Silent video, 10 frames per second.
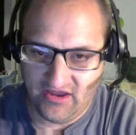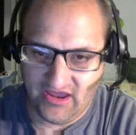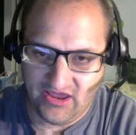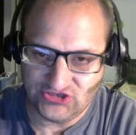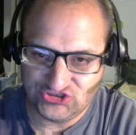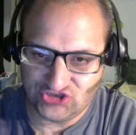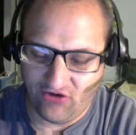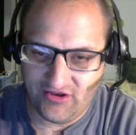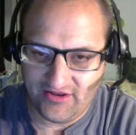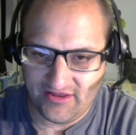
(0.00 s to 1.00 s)

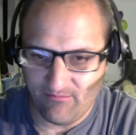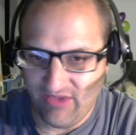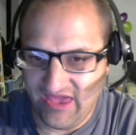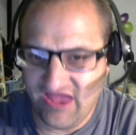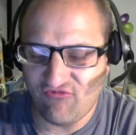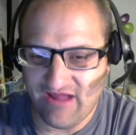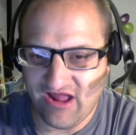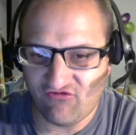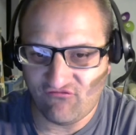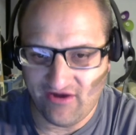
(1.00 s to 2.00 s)
Charlotte and Paige
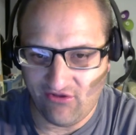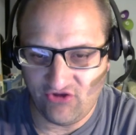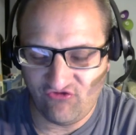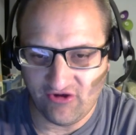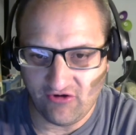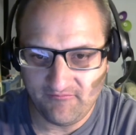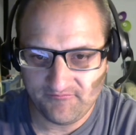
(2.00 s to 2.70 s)
match for Hell in a Cell.